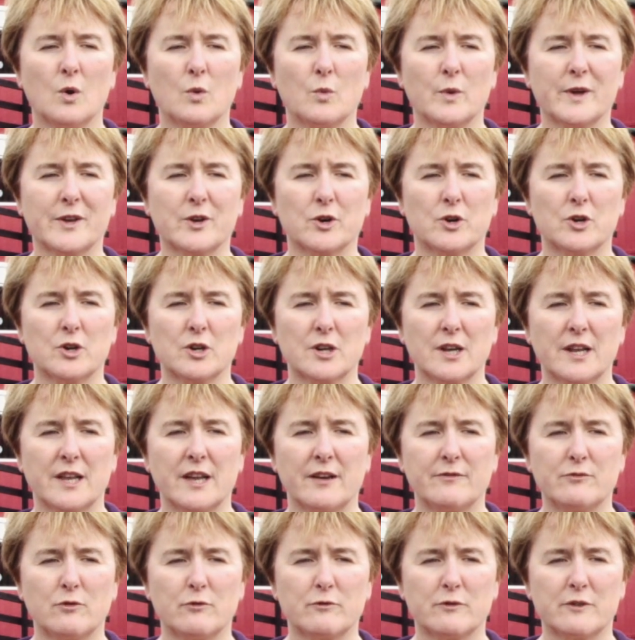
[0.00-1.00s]
We currently
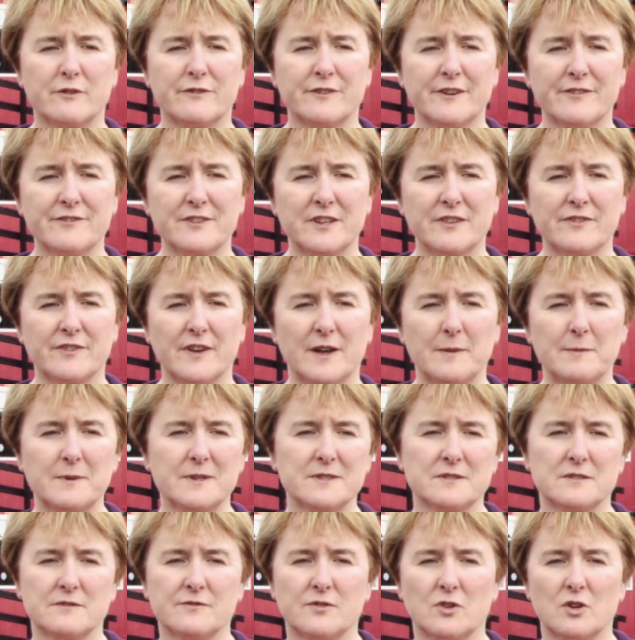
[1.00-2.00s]
have over 50
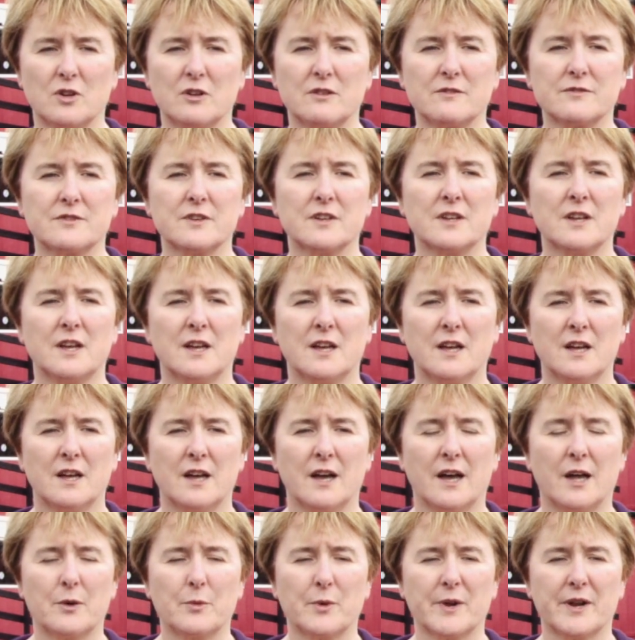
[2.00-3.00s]
families involved
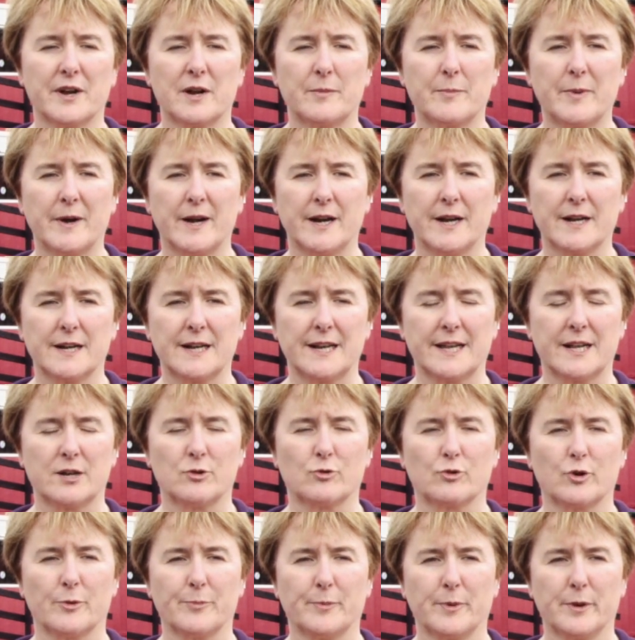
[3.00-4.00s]
and we are a parent
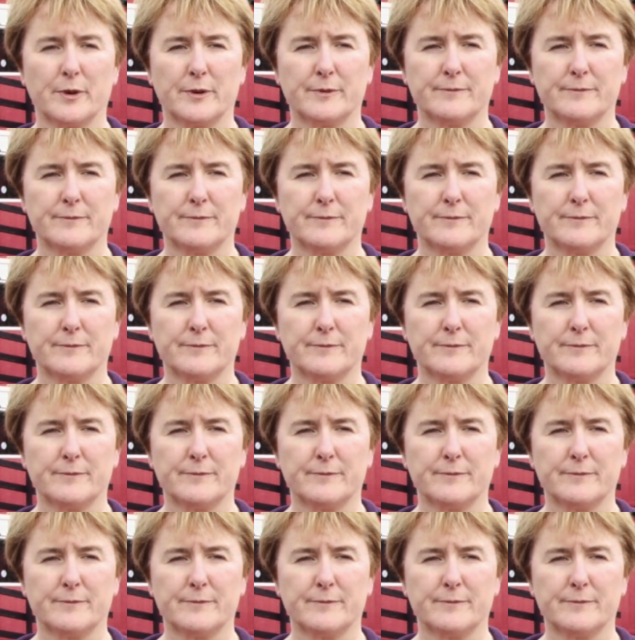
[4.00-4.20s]
led group.